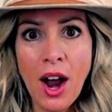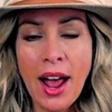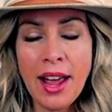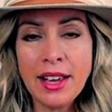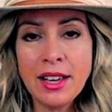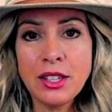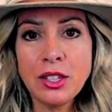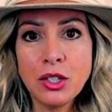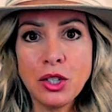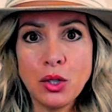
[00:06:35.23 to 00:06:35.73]
I
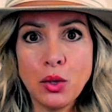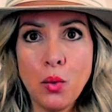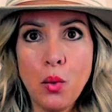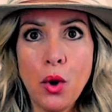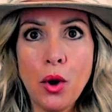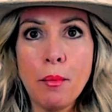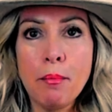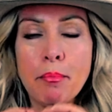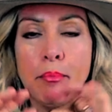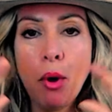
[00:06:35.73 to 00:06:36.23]
can
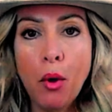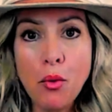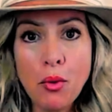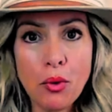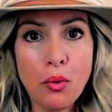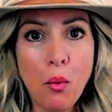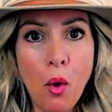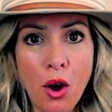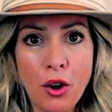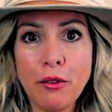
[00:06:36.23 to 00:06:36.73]
squirt both
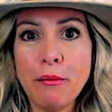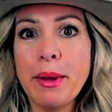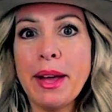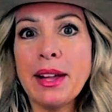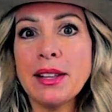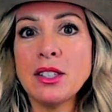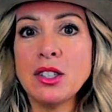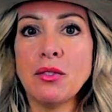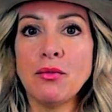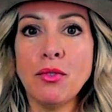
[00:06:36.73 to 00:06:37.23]
water
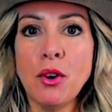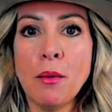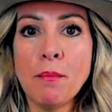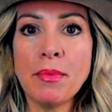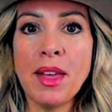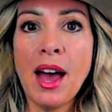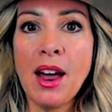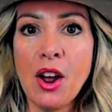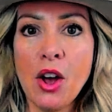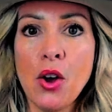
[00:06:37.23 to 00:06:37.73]
beds from
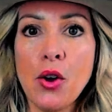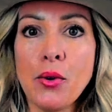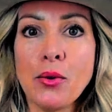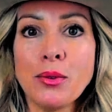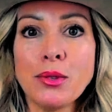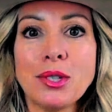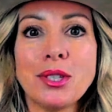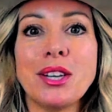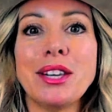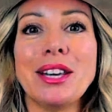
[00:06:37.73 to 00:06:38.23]
that
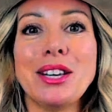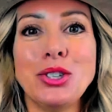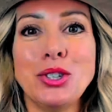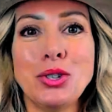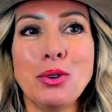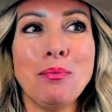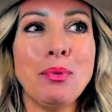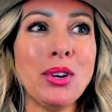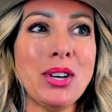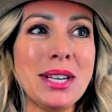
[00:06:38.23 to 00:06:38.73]
hose like
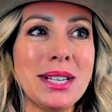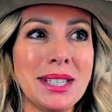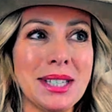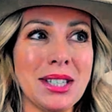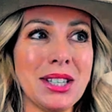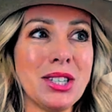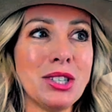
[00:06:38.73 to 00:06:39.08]
super easily.